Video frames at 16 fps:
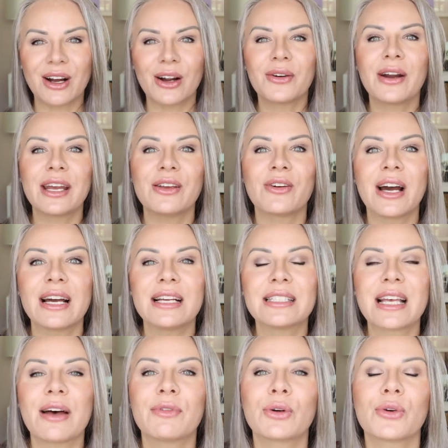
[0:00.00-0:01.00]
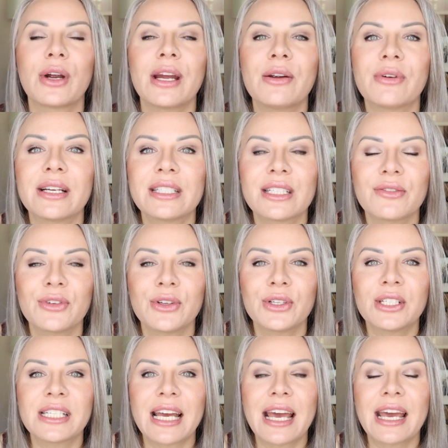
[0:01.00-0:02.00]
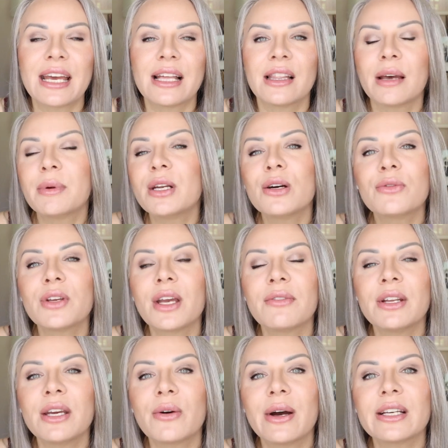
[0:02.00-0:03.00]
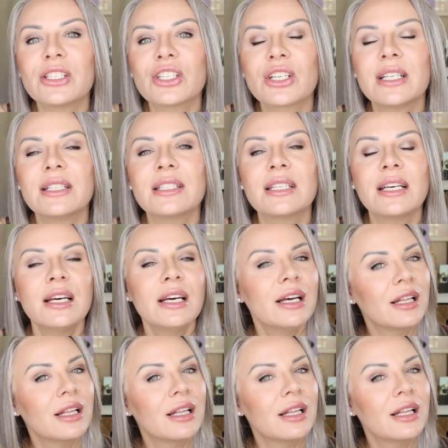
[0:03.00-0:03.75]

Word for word: All right, you guys, have a great rest of your day. Let me know if you have any questions.